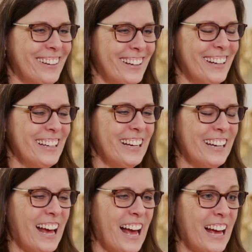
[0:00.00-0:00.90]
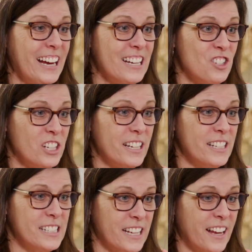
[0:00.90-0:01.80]
And I-G
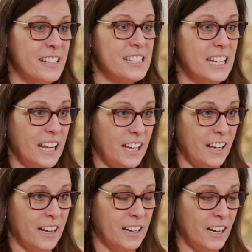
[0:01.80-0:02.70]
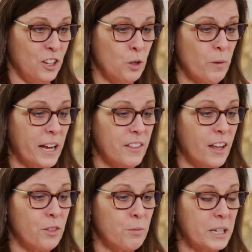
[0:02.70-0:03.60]
says ig. Can you write
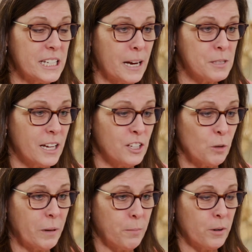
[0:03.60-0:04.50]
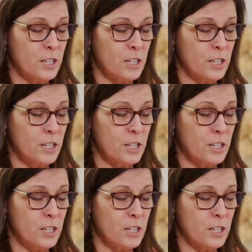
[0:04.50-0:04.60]
that 3 times on your paper